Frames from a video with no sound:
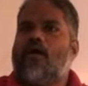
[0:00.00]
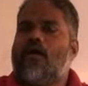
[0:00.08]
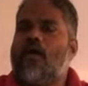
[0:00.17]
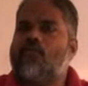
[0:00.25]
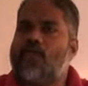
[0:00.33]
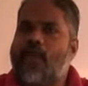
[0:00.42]

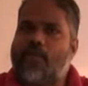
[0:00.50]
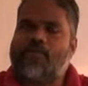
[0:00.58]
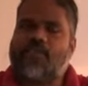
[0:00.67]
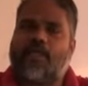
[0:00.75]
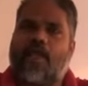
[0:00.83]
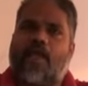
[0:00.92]
have the
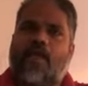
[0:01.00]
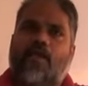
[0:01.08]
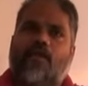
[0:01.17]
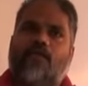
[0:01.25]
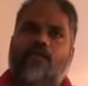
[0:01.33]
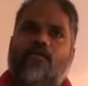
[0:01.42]

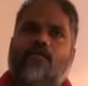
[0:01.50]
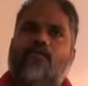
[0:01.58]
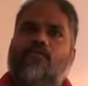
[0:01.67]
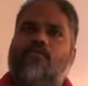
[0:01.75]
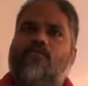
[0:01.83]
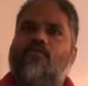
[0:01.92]
capacity
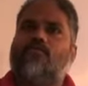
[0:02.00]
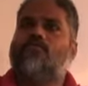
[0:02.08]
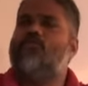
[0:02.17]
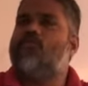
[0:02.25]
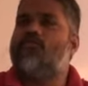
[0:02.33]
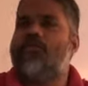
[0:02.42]
to
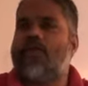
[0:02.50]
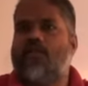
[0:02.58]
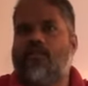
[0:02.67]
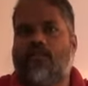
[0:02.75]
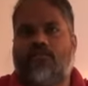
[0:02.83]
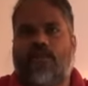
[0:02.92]

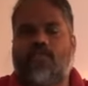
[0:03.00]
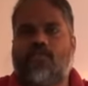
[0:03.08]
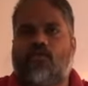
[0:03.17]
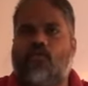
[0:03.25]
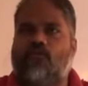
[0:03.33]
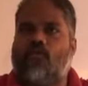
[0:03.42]
fulfill the wish
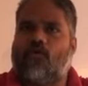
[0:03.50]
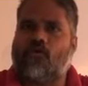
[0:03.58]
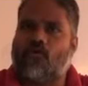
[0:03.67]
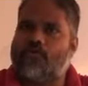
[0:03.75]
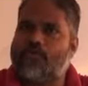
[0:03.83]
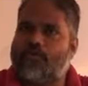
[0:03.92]
or want
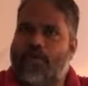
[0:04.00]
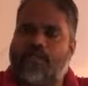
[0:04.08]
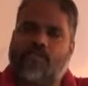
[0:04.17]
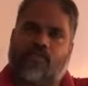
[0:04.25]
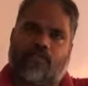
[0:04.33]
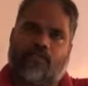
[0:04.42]
of
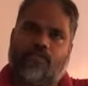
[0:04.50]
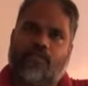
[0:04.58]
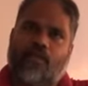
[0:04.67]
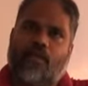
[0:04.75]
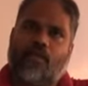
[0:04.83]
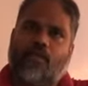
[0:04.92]
patient,
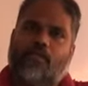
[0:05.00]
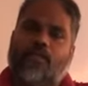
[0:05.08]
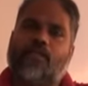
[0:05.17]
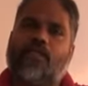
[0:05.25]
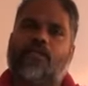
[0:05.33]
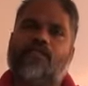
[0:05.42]

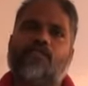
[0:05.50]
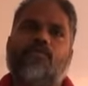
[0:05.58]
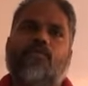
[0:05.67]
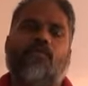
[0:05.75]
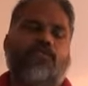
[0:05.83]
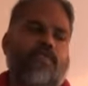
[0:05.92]
but the
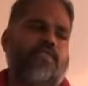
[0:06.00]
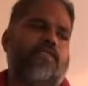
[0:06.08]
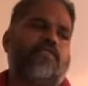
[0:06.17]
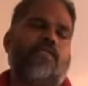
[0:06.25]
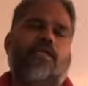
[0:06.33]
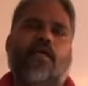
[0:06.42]
consumption of
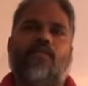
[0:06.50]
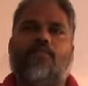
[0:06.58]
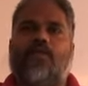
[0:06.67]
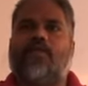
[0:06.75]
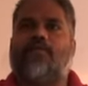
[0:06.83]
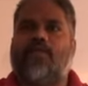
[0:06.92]
injection and the
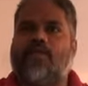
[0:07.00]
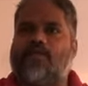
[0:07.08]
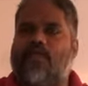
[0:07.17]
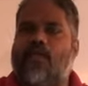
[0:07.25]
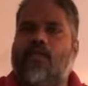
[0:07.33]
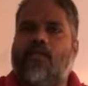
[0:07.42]
bitter
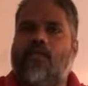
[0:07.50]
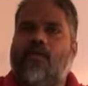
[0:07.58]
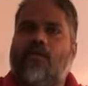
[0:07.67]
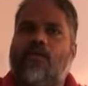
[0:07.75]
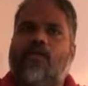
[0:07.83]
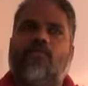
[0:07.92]
medicine
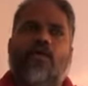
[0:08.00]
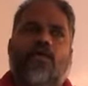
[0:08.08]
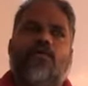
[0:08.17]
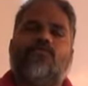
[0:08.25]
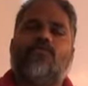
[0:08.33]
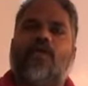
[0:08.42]
never
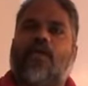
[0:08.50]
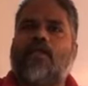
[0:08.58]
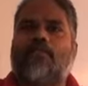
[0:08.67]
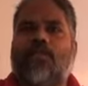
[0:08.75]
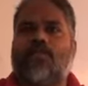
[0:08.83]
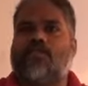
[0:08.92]
gives any
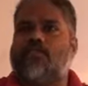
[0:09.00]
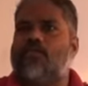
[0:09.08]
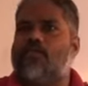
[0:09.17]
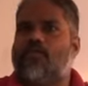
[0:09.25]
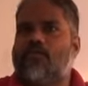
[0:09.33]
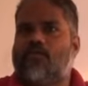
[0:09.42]

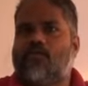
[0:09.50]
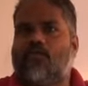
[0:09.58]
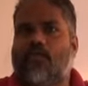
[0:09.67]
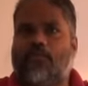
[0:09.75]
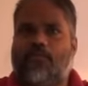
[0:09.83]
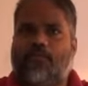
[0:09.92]
pleasure to
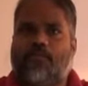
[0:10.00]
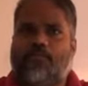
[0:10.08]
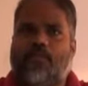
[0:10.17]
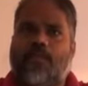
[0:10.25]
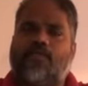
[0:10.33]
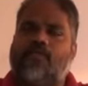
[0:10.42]
the
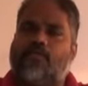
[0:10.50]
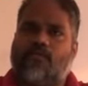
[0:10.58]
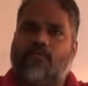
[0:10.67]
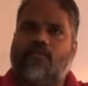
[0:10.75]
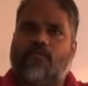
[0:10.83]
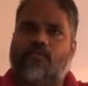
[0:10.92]
patient.
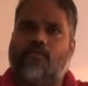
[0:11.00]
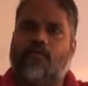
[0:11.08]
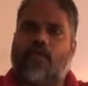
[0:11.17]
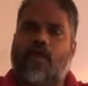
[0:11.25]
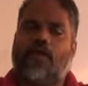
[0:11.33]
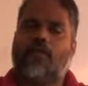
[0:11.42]

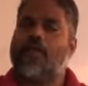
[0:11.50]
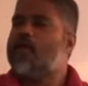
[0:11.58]
Okay.